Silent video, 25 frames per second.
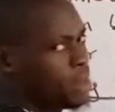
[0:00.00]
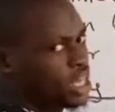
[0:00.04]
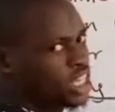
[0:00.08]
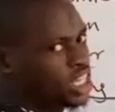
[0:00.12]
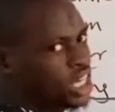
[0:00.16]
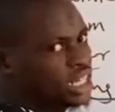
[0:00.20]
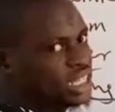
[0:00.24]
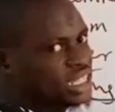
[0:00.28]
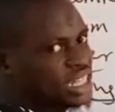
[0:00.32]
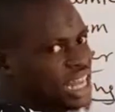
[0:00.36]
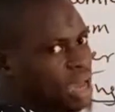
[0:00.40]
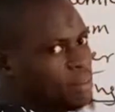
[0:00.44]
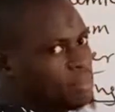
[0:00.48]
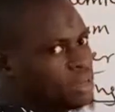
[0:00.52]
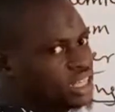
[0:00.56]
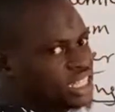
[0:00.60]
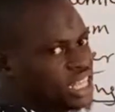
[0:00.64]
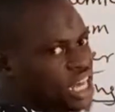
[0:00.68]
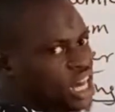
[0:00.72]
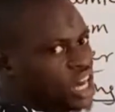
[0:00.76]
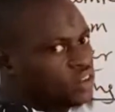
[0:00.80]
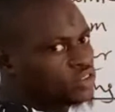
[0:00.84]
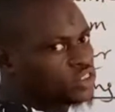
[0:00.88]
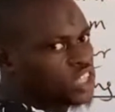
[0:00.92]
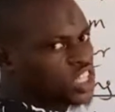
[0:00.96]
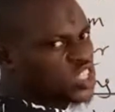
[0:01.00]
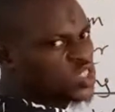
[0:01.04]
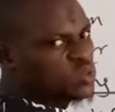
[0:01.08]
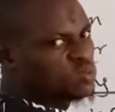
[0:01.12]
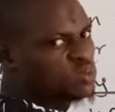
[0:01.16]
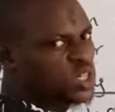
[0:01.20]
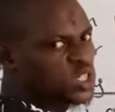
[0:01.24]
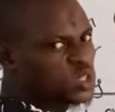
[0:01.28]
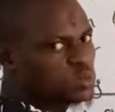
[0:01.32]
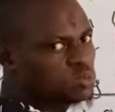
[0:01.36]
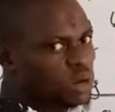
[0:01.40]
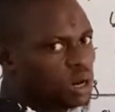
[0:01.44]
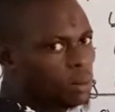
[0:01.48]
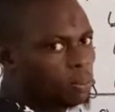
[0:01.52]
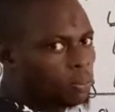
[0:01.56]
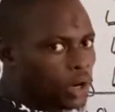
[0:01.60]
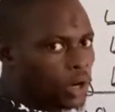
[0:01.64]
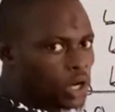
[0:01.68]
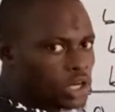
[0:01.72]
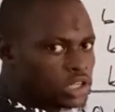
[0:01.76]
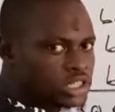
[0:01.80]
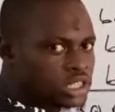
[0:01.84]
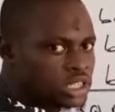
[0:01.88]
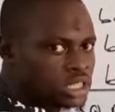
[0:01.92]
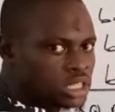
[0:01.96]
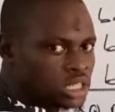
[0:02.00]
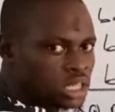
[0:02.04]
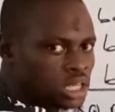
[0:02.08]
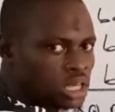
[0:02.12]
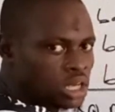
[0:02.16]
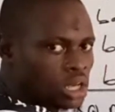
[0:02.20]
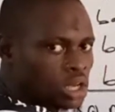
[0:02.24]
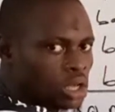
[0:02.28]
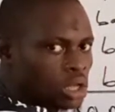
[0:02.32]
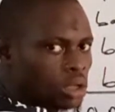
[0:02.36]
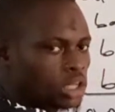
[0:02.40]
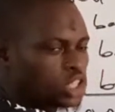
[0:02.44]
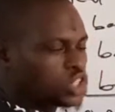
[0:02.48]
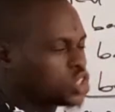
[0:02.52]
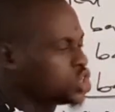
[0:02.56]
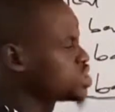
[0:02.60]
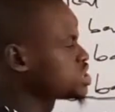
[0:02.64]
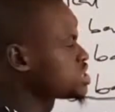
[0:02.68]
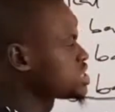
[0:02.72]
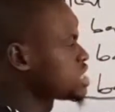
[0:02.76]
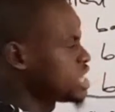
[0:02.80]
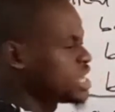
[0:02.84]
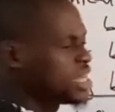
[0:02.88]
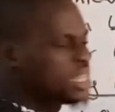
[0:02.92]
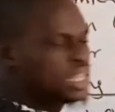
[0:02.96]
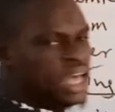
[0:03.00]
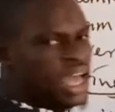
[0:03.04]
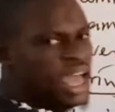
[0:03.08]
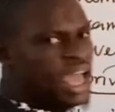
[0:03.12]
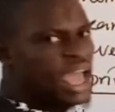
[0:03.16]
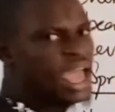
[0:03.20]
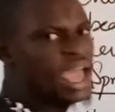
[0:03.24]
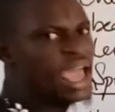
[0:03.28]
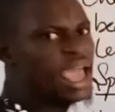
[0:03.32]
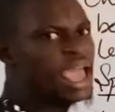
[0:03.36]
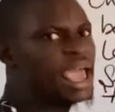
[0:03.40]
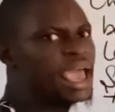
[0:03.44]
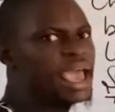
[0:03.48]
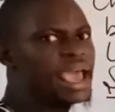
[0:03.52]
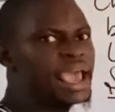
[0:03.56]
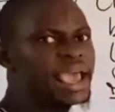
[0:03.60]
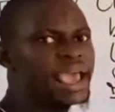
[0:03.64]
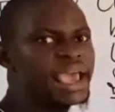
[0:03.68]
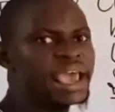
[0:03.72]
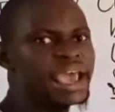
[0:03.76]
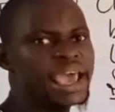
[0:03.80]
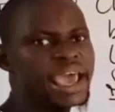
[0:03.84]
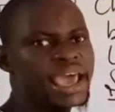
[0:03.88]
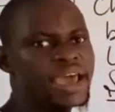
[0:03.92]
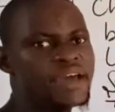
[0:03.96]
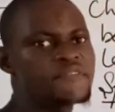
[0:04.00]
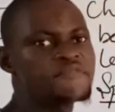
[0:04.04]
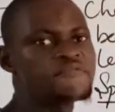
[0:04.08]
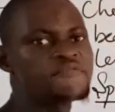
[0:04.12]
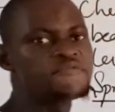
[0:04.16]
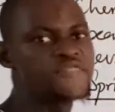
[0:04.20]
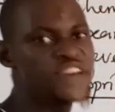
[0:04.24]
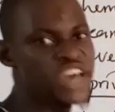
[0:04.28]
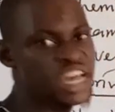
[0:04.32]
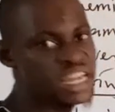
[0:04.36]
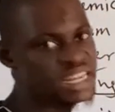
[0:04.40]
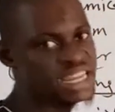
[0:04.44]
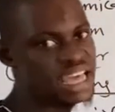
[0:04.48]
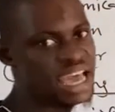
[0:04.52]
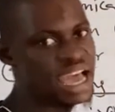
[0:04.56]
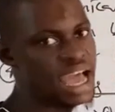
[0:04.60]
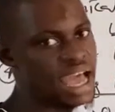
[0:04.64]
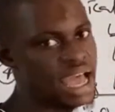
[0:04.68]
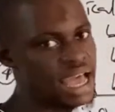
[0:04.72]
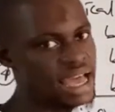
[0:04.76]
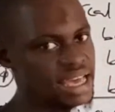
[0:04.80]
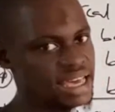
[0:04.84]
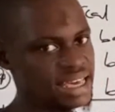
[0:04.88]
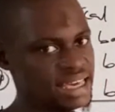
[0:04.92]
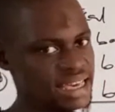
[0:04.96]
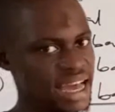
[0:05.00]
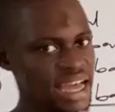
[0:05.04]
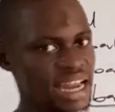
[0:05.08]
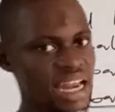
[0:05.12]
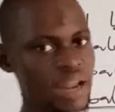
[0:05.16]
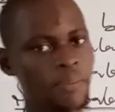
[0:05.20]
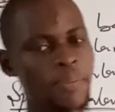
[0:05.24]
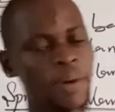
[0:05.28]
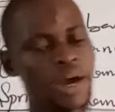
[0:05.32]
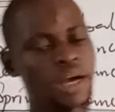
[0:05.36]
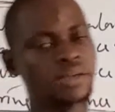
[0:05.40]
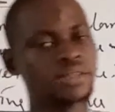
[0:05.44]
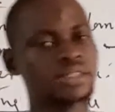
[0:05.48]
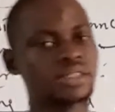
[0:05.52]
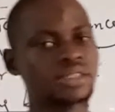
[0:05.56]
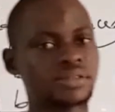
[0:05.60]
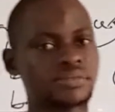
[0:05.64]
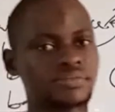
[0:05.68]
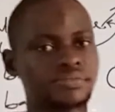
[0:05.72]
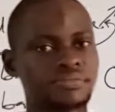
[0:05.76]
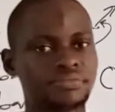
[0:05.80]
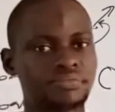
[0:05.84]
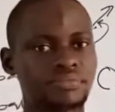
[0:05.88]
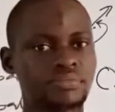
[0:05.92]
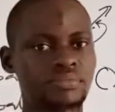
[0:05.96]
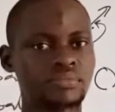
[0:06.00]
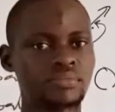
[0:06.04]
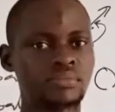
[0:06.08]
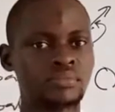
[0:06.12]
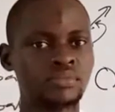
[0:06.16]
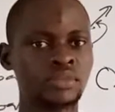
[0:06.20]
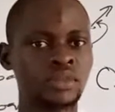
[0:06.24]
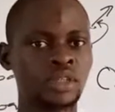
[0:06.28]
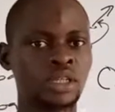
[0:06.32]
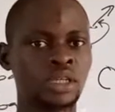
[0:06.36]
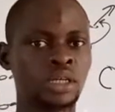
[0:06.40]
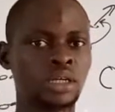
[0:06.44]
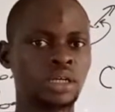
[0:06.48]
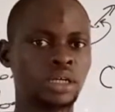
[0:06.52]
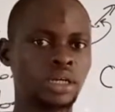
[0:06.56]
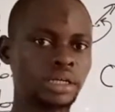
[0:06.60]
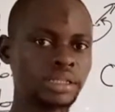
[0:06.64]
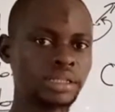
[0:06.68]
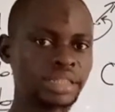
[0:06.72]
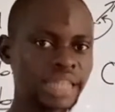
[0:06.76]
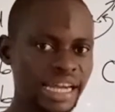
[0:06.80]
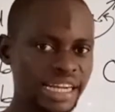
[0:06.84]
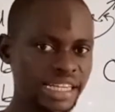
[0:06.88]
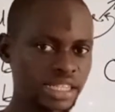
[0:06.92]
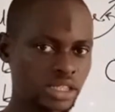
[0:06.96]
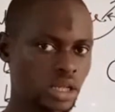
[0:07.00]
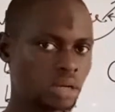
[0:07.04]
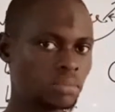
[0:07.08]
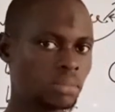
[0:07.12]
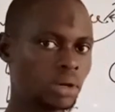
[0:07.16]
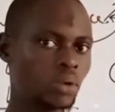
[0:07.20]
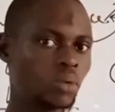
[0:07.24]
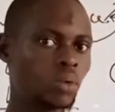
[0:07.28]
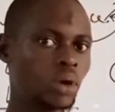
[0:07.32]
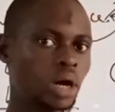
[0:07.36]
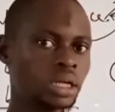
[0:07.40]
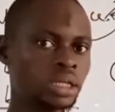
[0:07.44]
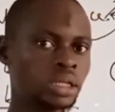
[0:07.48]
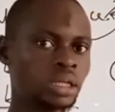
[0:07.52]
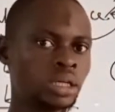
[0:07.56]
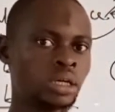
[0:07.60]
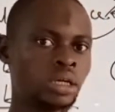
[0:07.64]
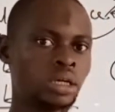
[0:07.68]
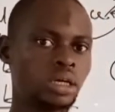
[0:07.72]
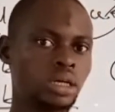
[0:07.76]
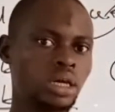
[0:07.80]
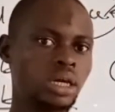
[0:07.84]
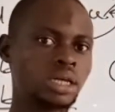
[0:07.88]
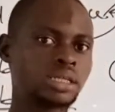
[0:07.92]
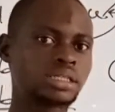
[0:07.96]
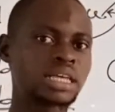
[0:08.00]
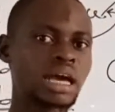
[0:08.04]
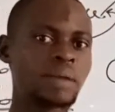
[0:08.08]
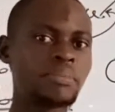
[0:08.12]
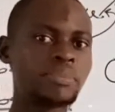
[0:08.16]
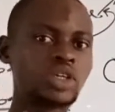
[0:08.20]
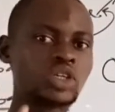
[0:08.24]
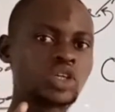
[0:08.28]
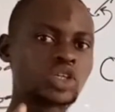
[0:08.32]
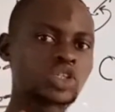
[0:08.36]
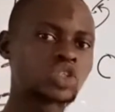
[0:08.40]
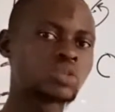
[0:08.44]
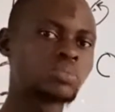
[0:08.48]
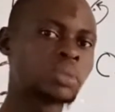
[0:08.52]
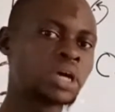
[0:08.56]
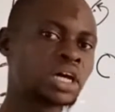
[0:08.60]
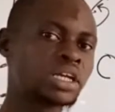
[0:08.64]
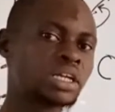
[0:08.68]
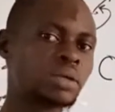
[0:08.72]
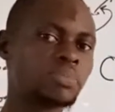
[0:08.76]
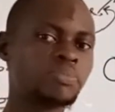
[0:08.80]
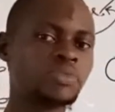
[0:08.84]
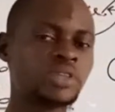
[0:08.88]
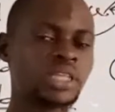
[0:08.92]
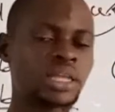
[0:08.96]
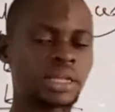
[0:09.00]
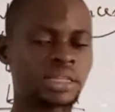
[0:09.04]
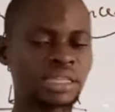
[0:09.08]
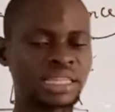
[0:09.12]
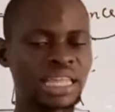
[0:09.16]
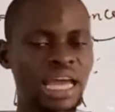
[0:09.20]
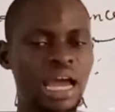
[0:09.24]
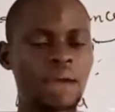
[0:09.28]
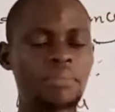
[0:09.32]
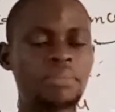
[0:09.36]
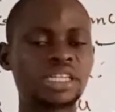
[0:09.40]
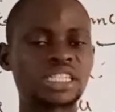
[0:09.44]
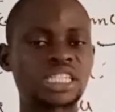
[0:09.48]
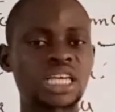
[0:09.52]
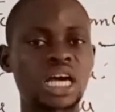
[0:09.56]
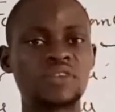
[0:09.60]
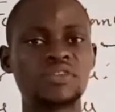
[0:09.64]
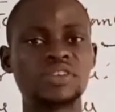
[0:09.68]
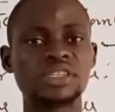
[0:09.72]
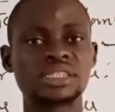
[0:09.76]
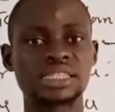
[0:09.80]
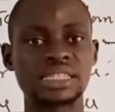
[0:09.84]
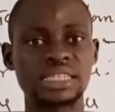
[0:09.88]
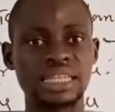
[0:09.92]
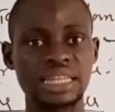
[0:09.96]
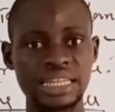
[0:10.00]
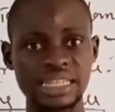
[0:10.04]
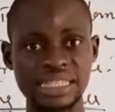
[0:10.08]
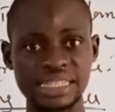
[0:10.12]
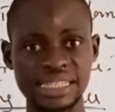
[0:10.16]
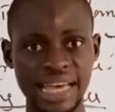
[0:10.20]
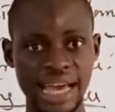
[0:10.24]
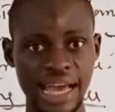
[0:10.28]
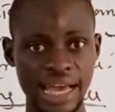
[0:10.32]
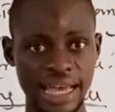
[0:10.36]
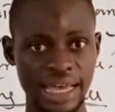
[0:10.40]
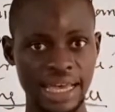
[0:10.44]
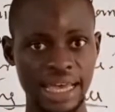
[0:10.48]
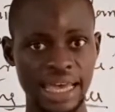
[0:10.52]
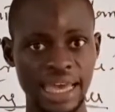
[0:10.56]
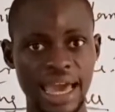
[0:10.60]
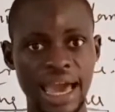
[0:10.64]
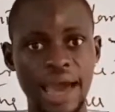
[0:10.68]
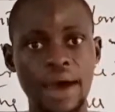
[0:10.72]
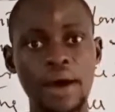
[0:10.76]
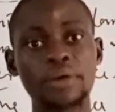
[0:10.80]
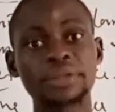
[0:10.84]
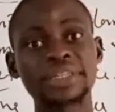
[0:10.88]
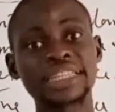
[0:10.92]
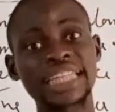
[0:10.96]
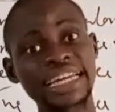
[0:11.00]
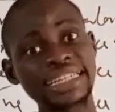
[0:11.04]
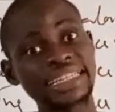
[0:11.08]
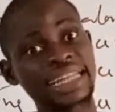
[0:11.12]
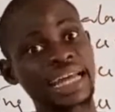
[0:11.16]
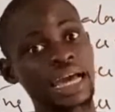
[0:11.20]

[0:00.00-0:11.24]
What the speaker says: measure the diameter of these small balls using a vernier caliper. That is number one. It can be used to measure the diameter of a cylinder, outer